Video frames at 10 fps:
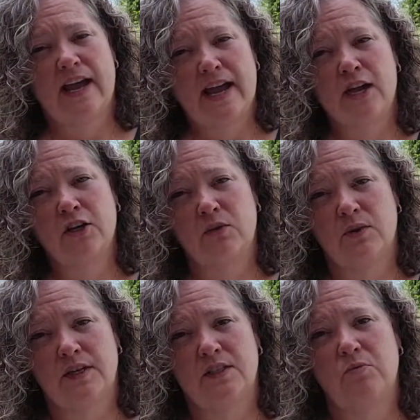
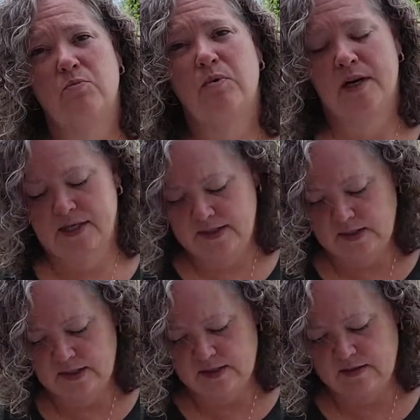accurate, but
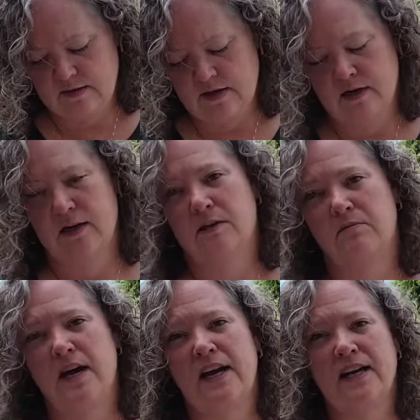
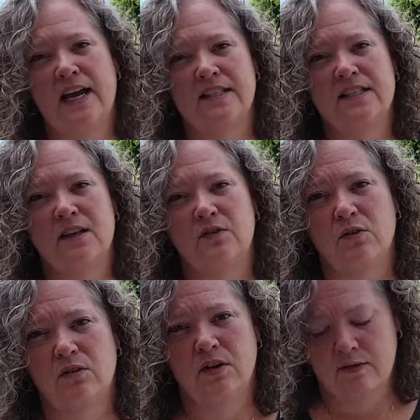I had
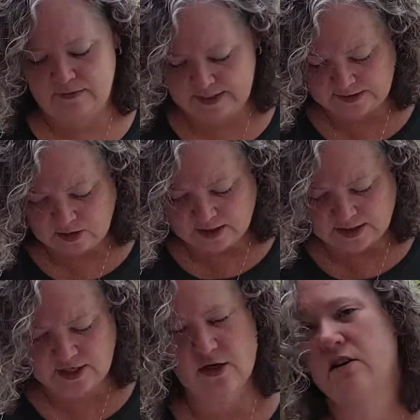several of these on
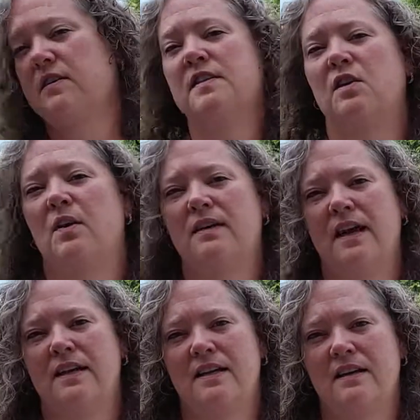here, so
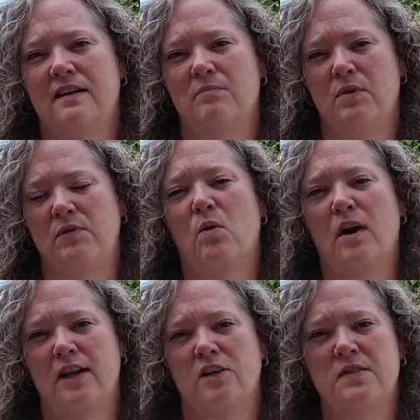
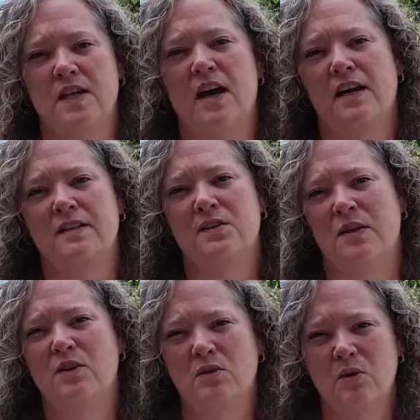before I used Gaia, so
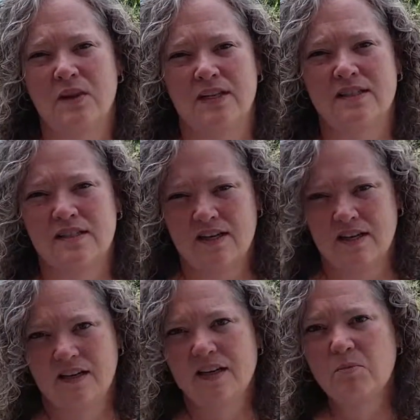I don't know that it's
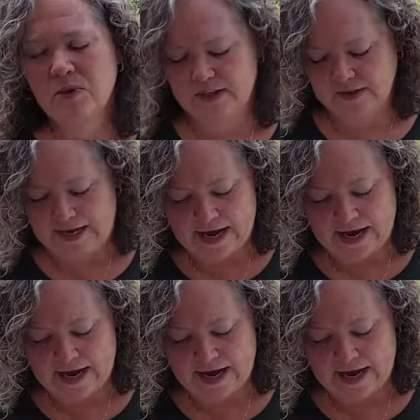completely